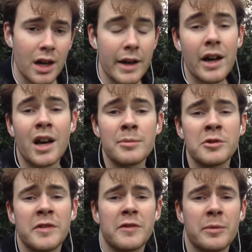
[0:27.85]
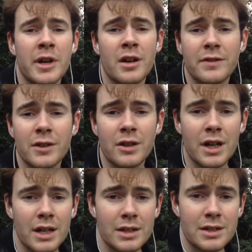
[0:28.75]
I got iMovie for my iPhone,
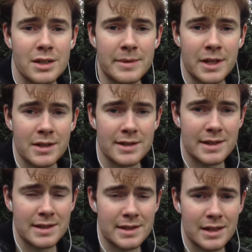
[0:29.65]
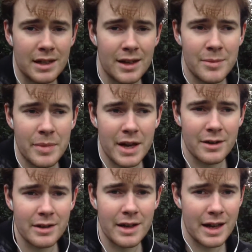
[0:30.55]
and to be honest, it's a lot
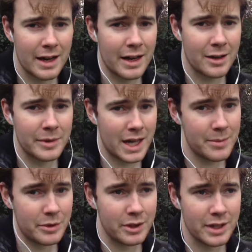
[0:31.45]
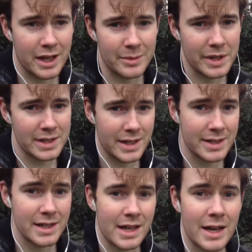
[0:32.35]
better than editing on my netbook, and it means I
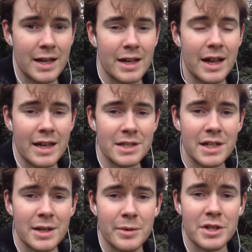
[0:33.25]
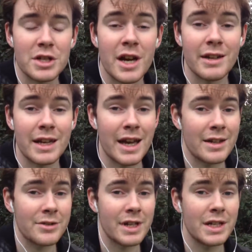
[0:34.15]
can still edit it in HD, which I
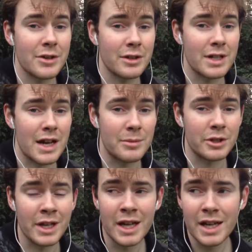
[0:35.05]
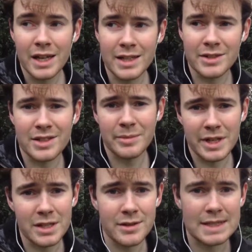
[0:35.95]
can't really do on the netbook. It's just a
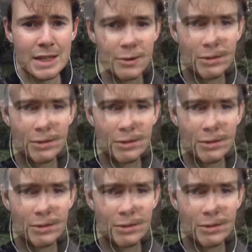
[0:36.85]
bit too slow.